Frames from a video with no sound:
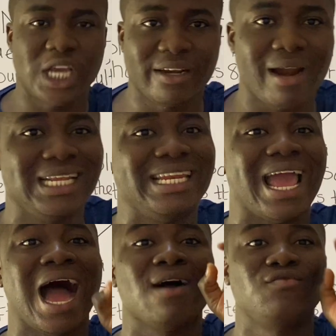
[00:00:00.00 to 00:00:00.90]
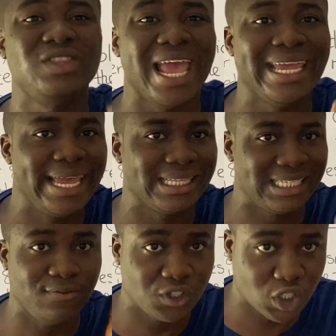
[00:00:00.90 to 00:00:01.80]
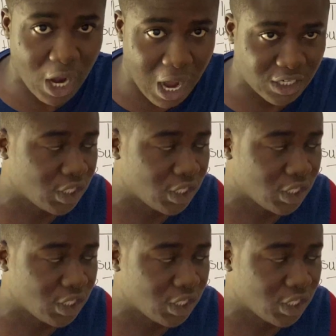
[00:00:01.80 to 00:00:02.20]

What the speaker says: generally they have negative charge.